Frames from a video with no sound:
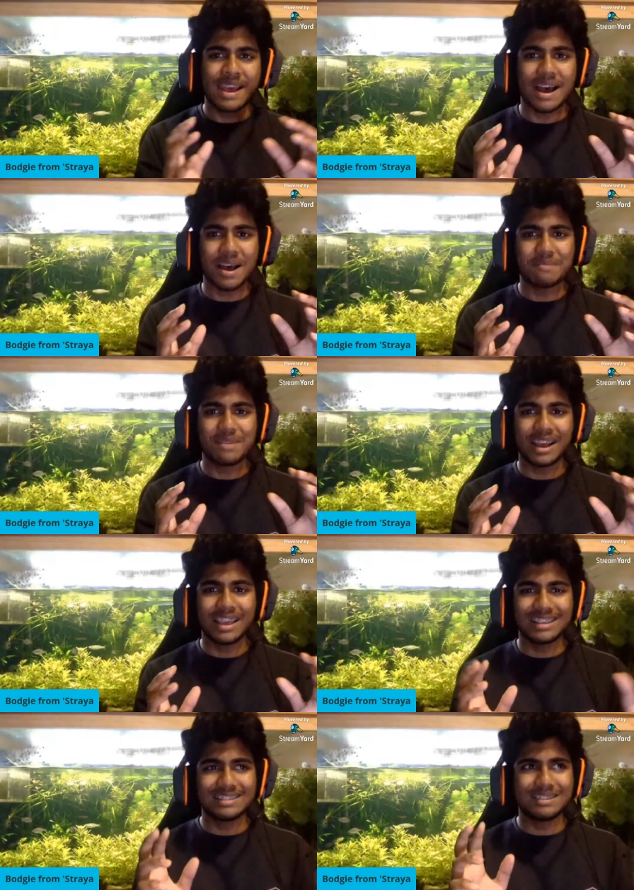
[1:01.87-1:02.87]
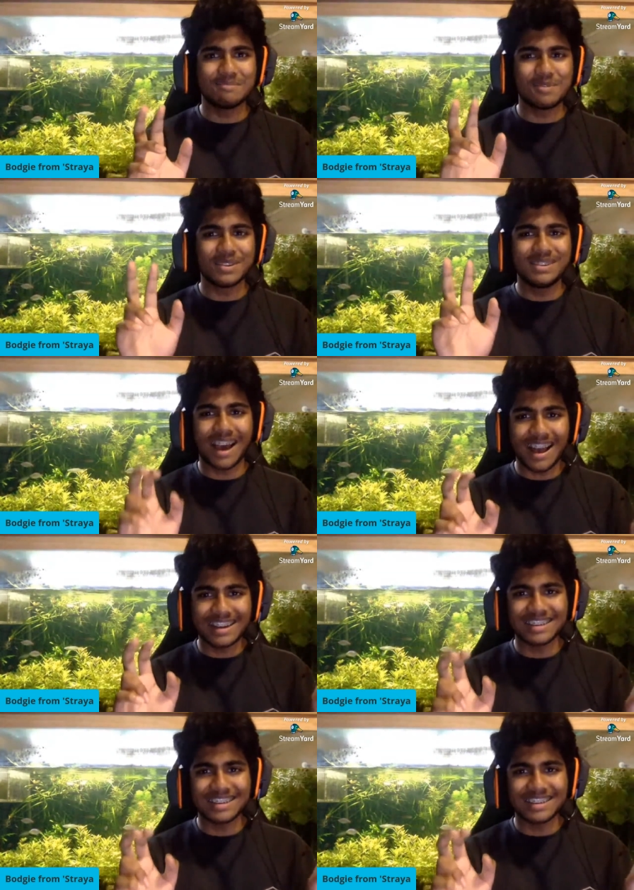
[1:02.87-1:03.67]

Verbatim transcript: um, I guess, the more darker